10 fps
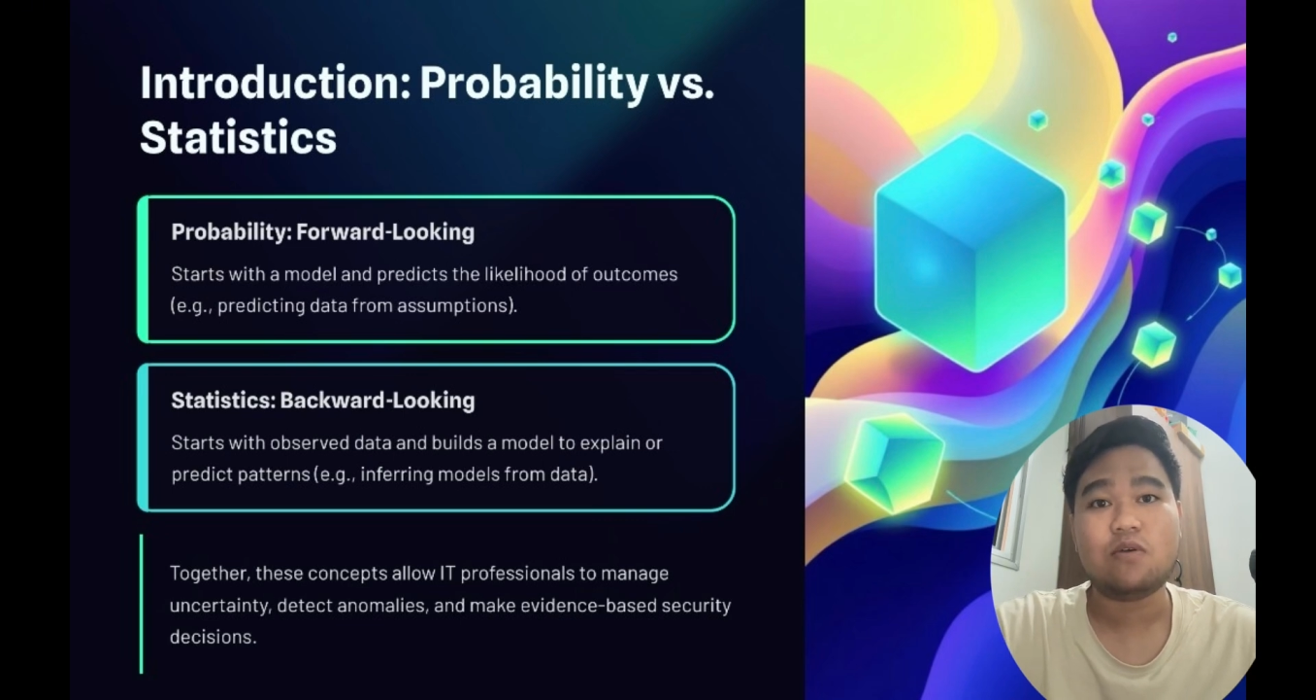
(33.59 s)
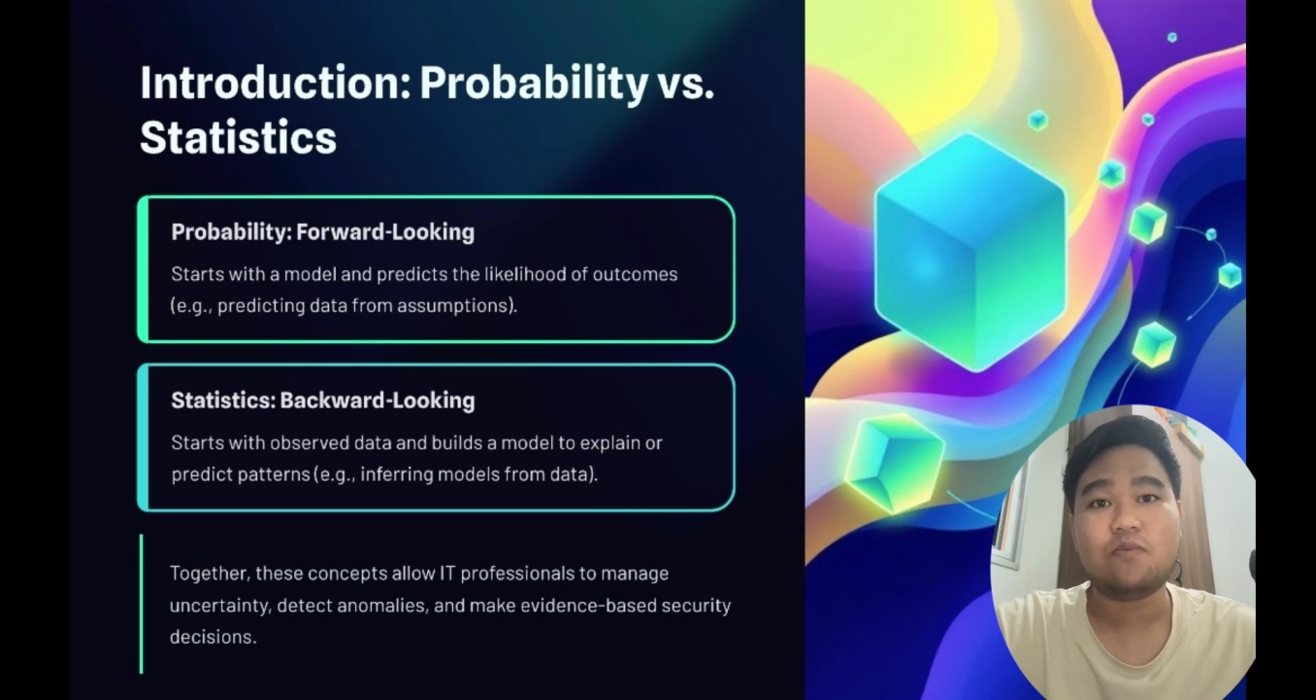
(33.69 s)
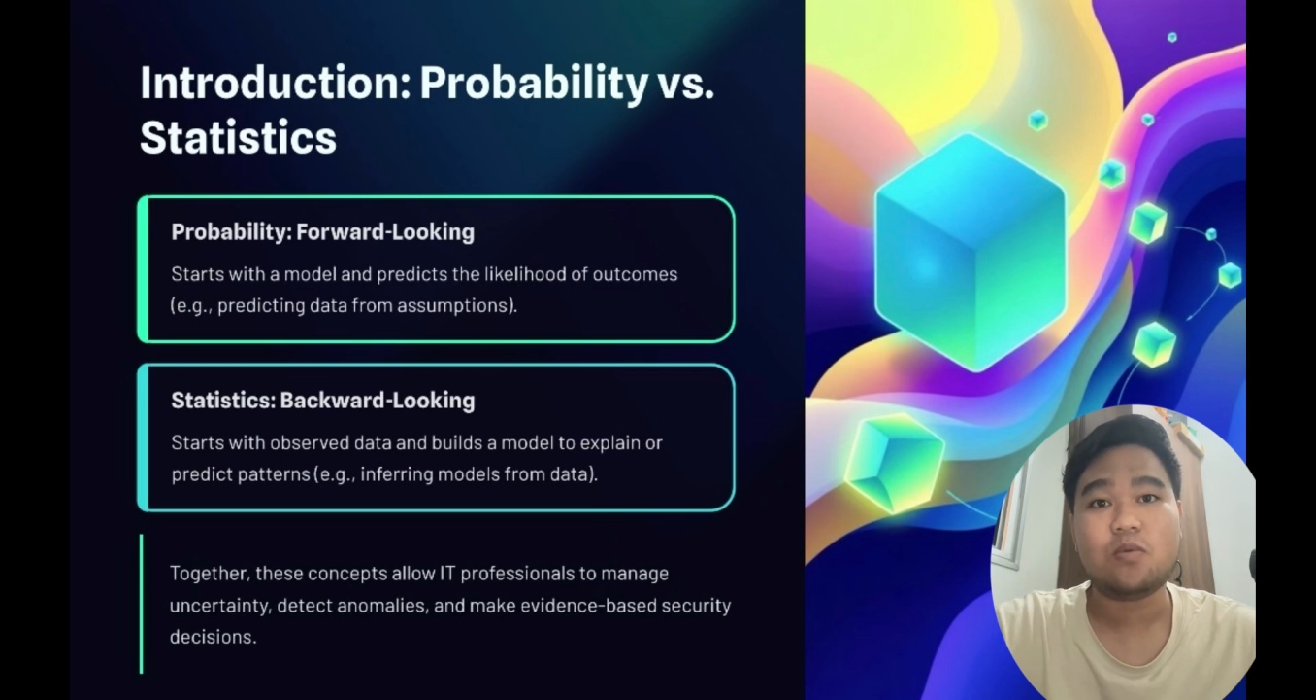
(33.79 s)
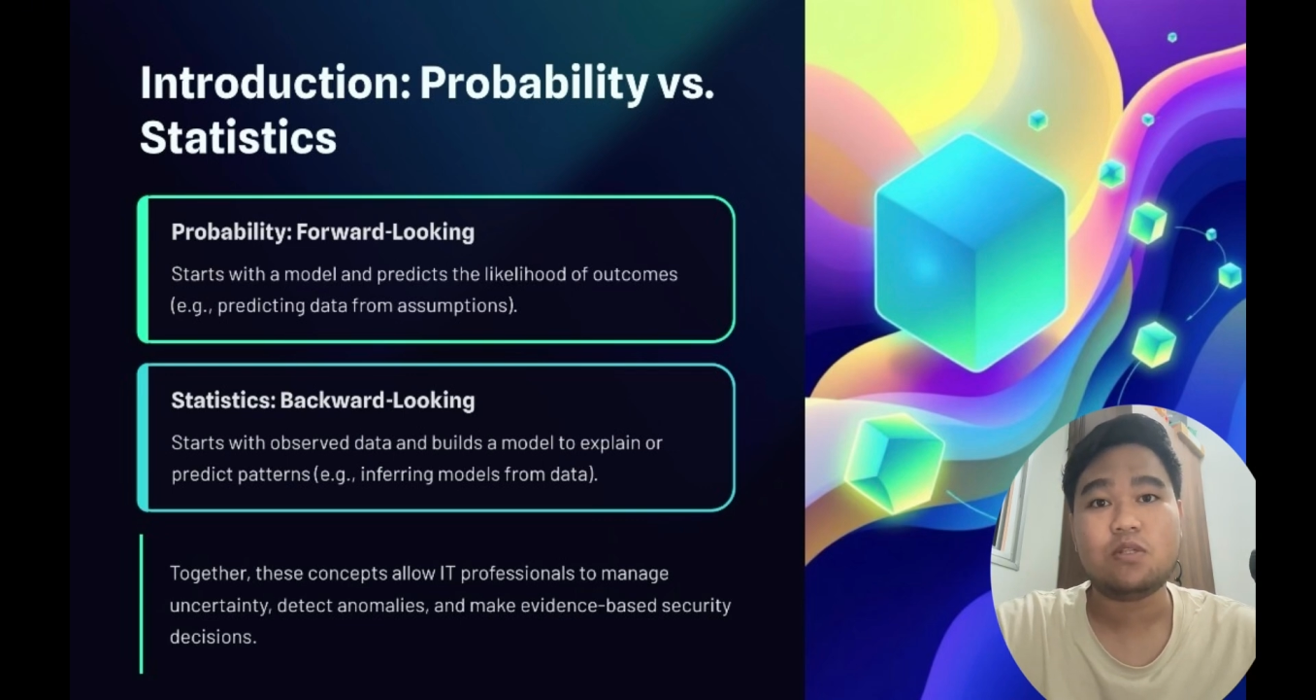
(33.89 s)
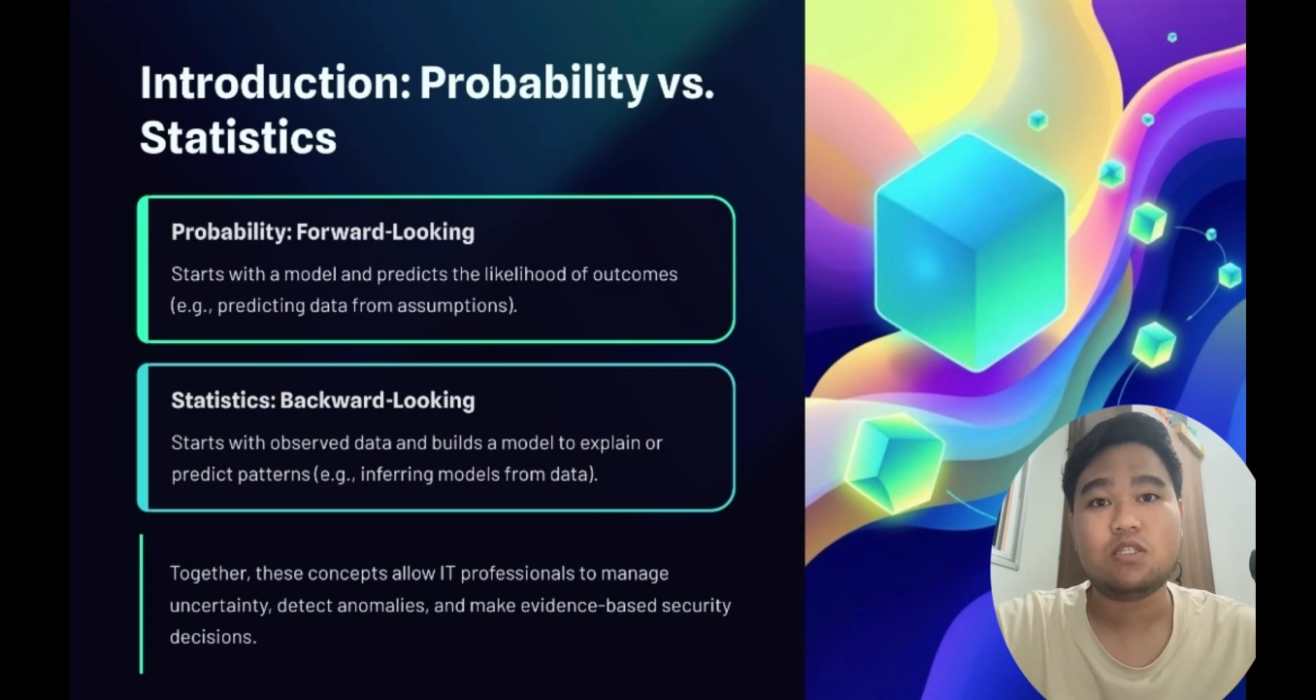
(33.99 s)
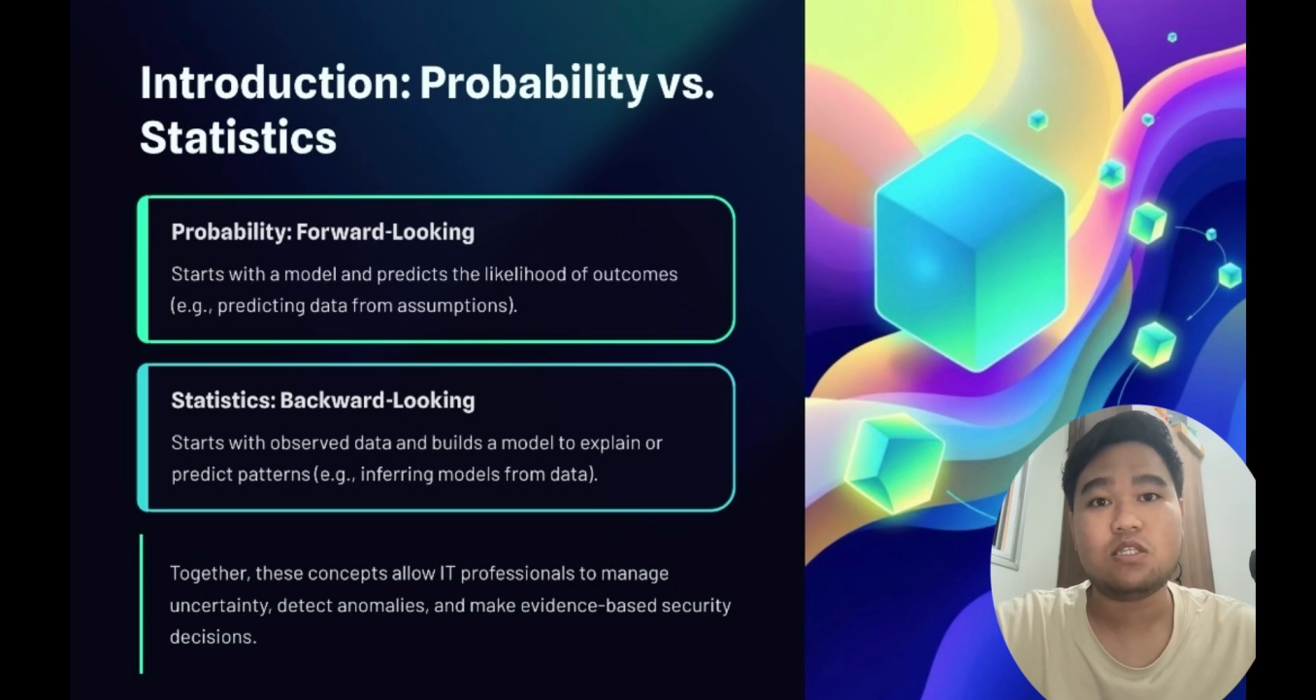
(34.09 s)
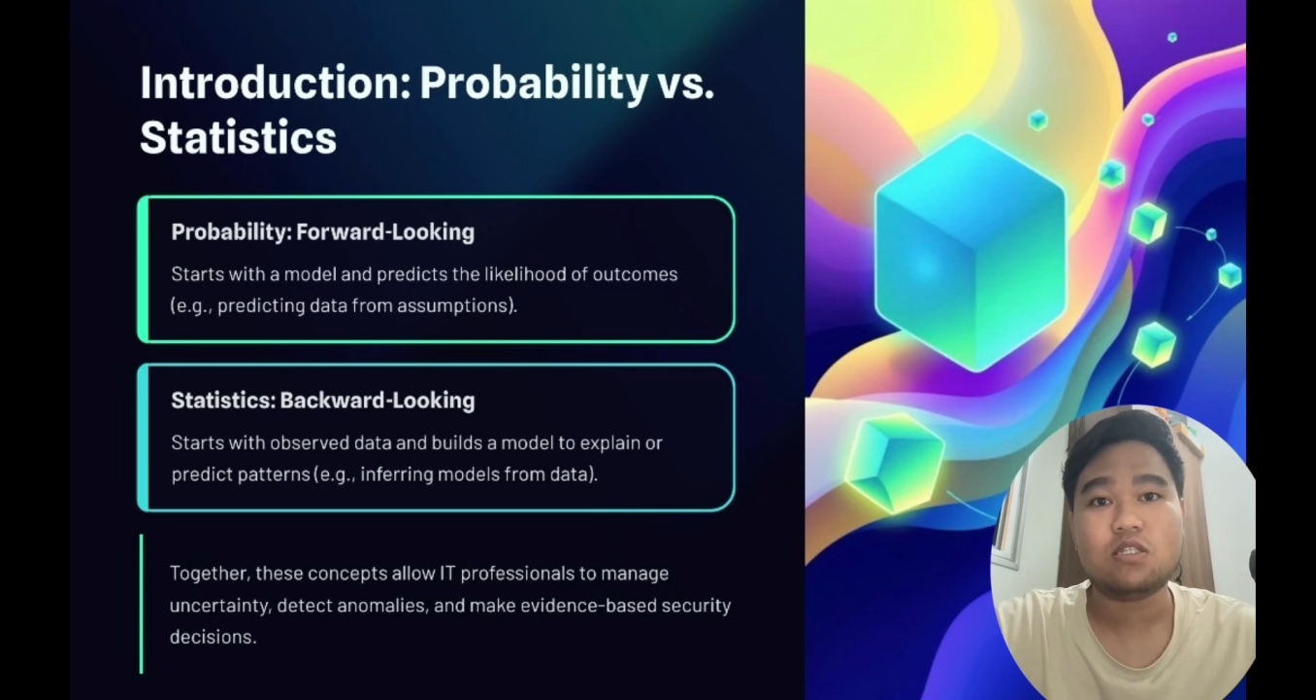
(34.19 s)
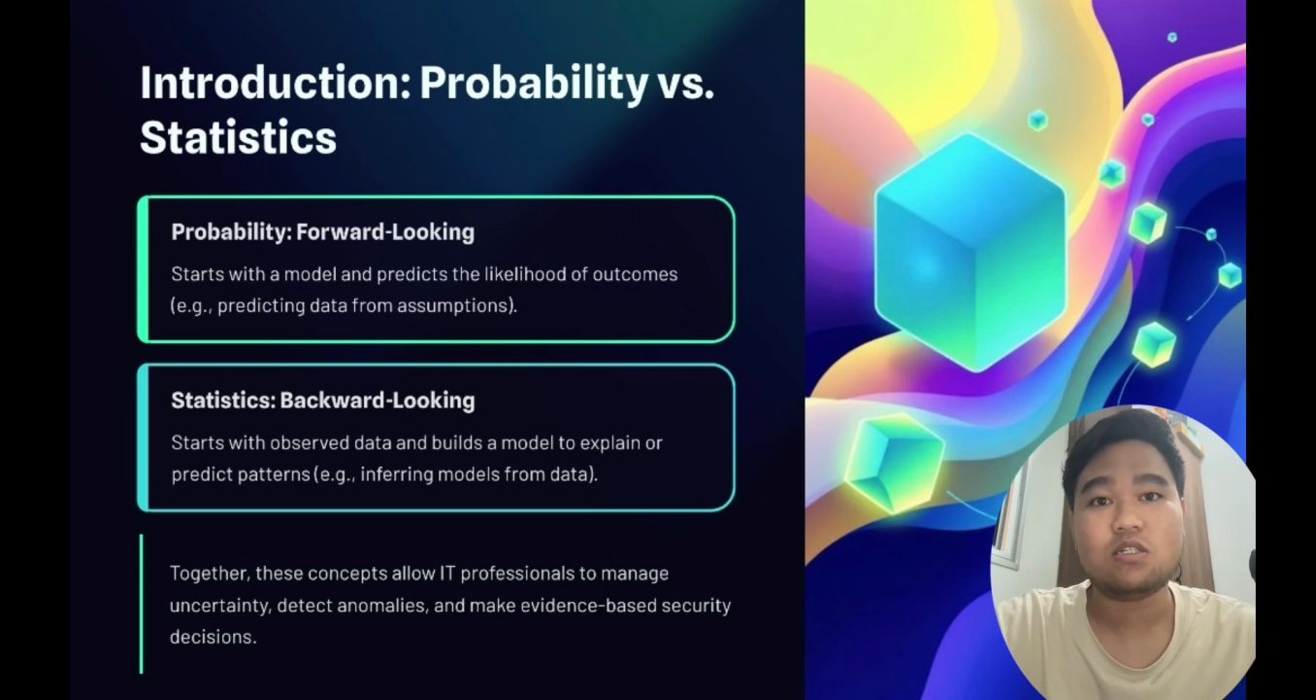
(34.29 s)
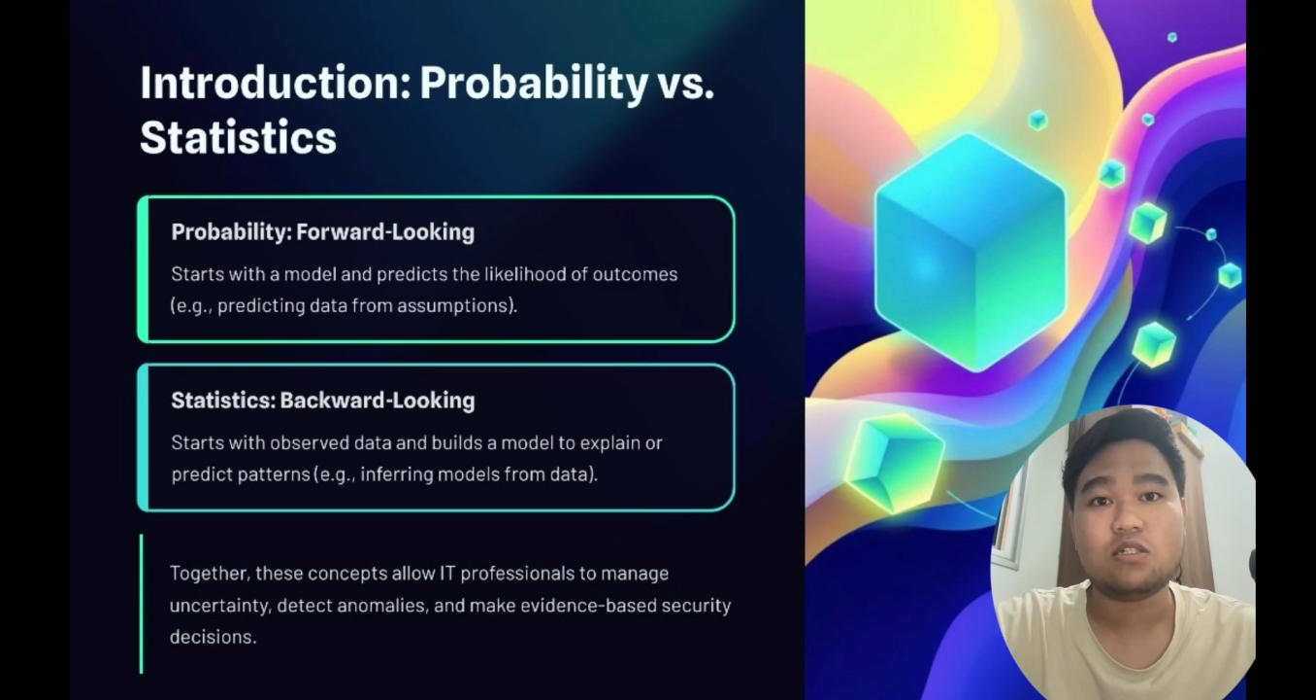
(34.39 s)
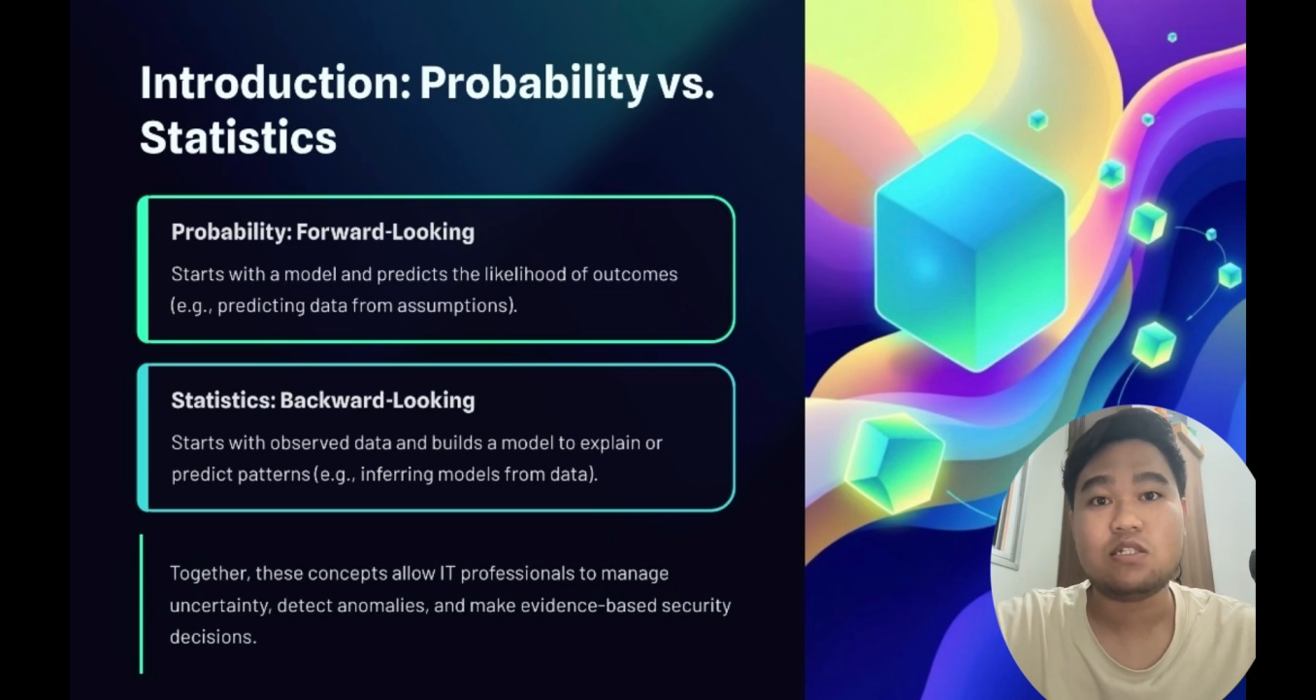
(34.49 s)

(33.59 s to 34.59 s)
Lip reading: probability is